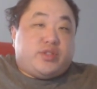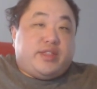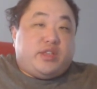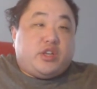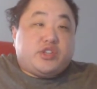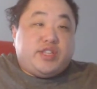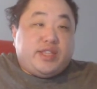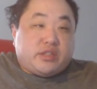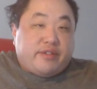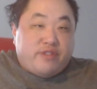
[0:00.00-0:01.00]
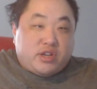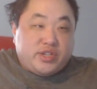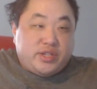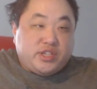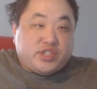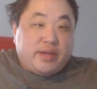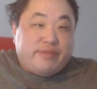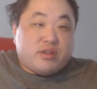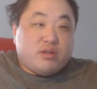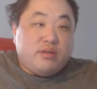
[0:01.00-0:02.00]
and you can see there's a fuck ton of stuff
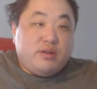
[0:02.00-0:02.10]
here.